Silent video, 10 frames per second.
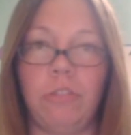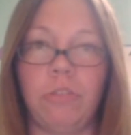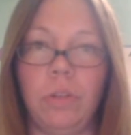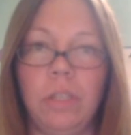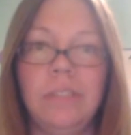
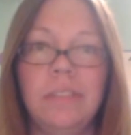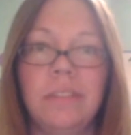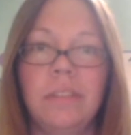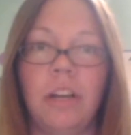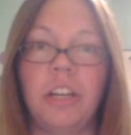through
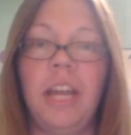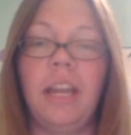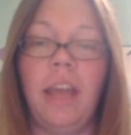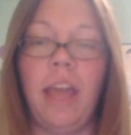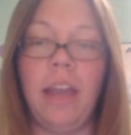this, all
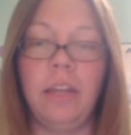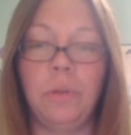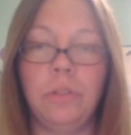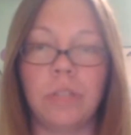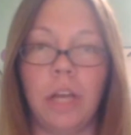right?
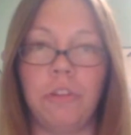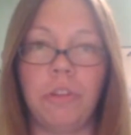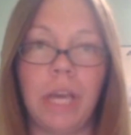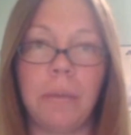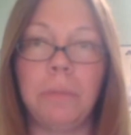Anyone who's gone
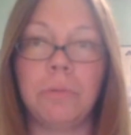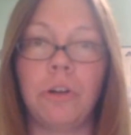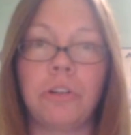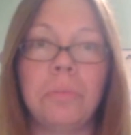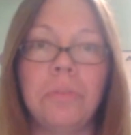through the IB
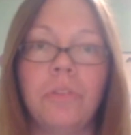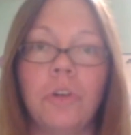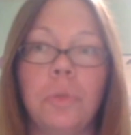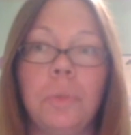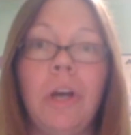program
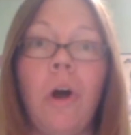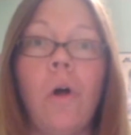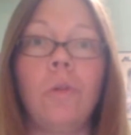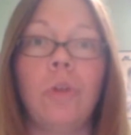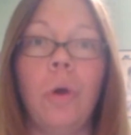before, we
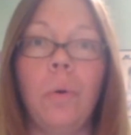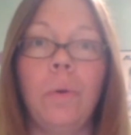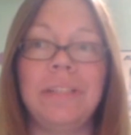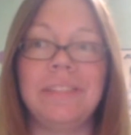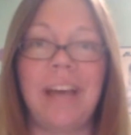all know
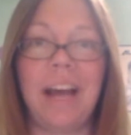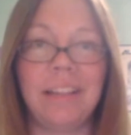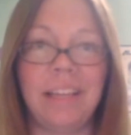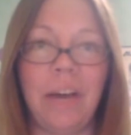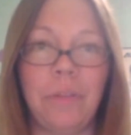
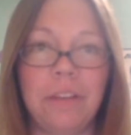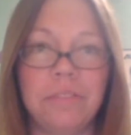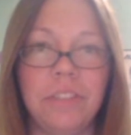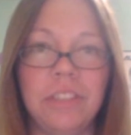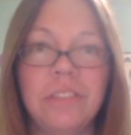exactly how that
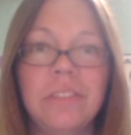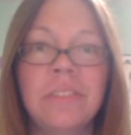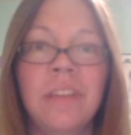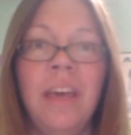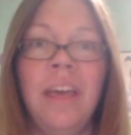
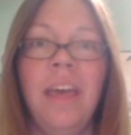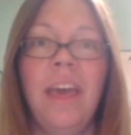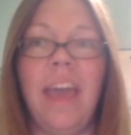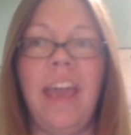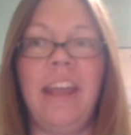feels,
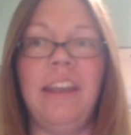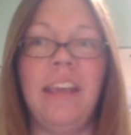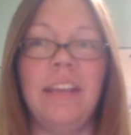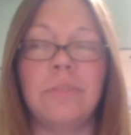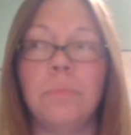and
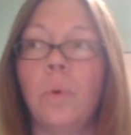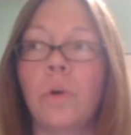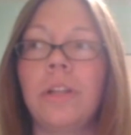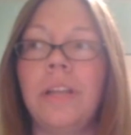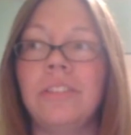it's
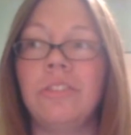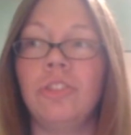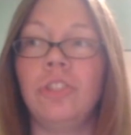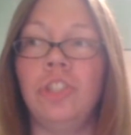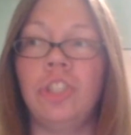more or less
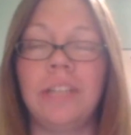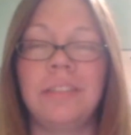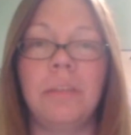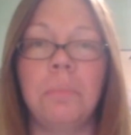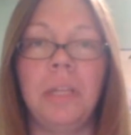
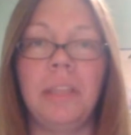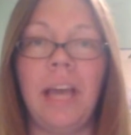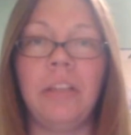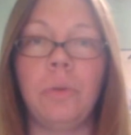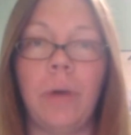just something
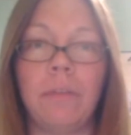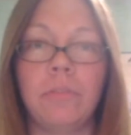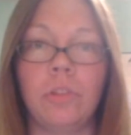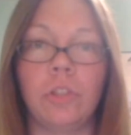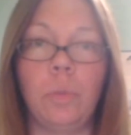that you have
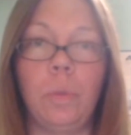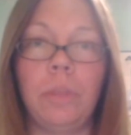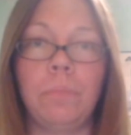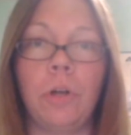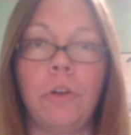to learn with
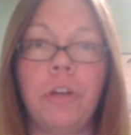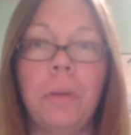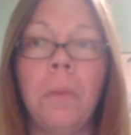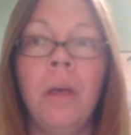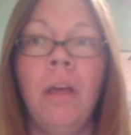the program.